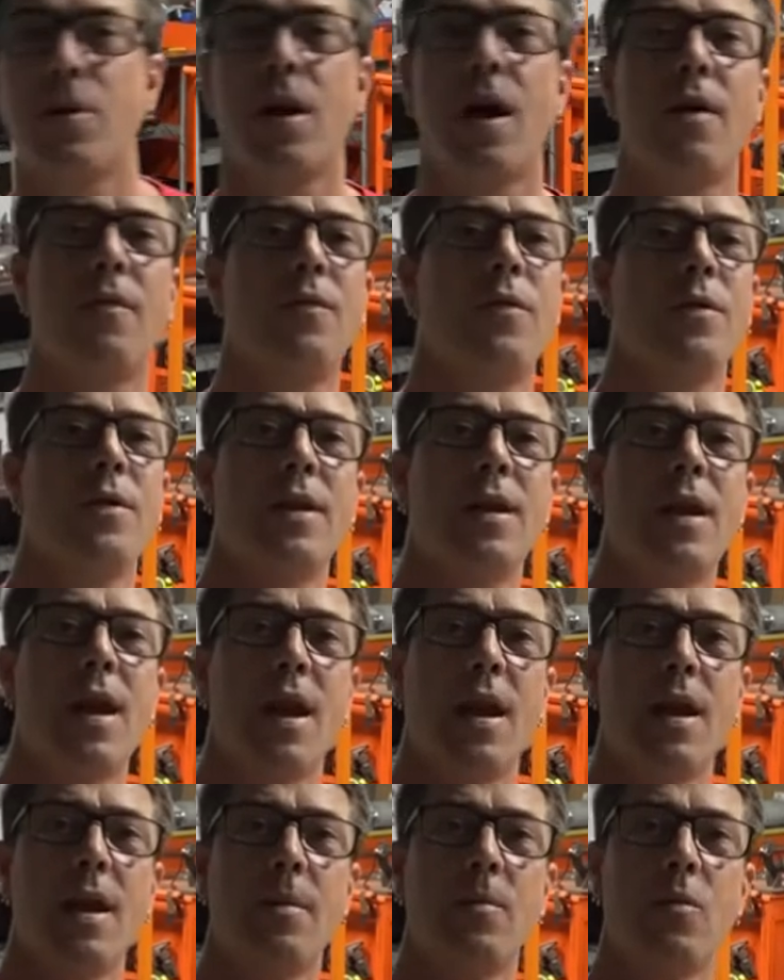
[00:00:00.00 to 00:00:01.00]
out for the
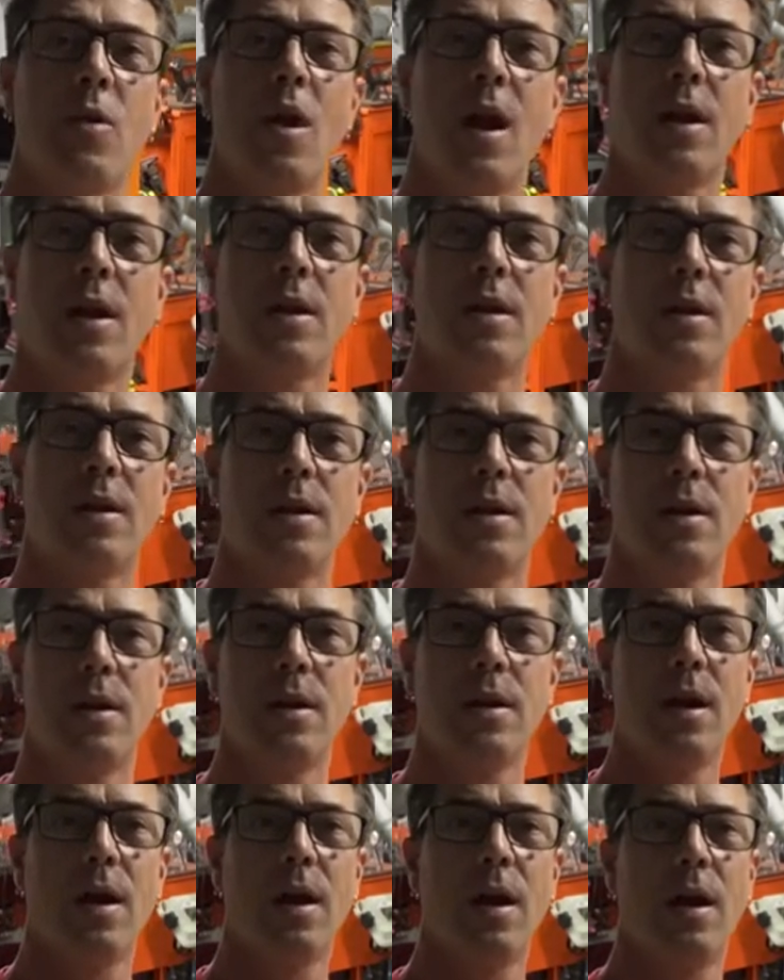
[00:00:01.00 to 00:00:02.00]
Can-Am Ryker.
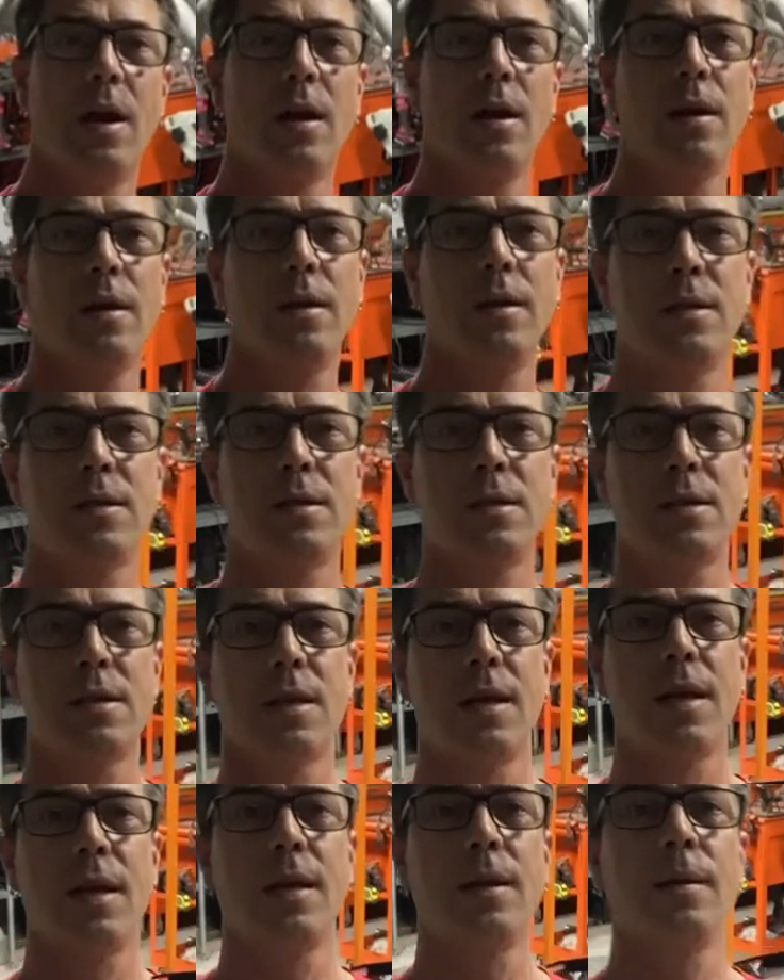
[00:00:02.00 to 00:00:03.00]
This is
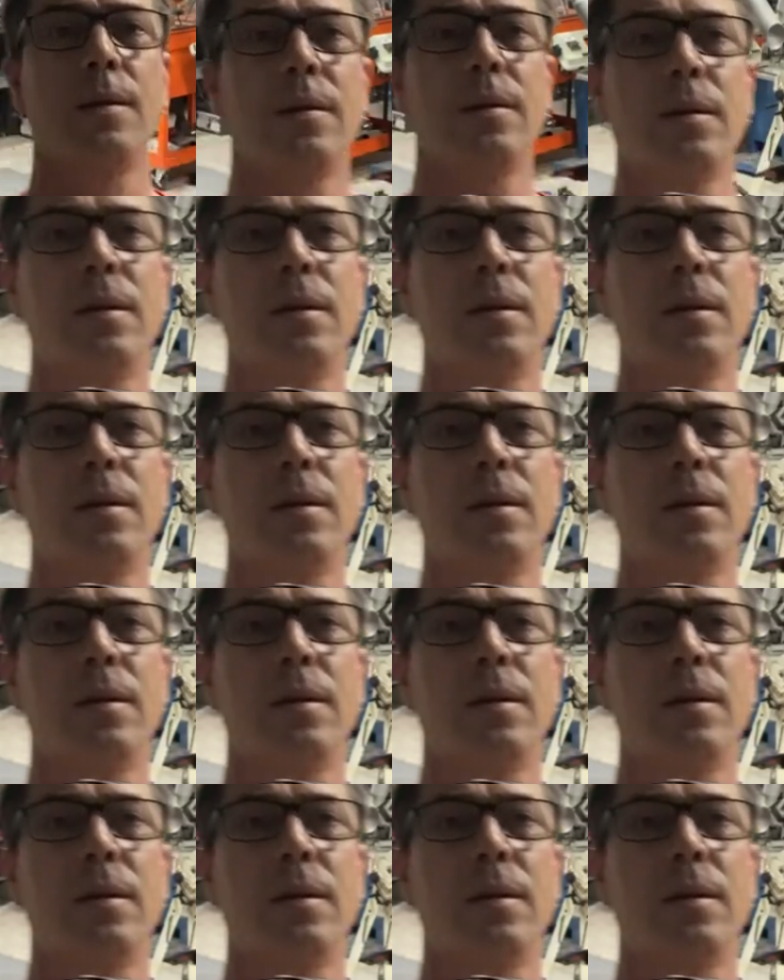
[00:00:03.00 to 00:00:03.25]
it,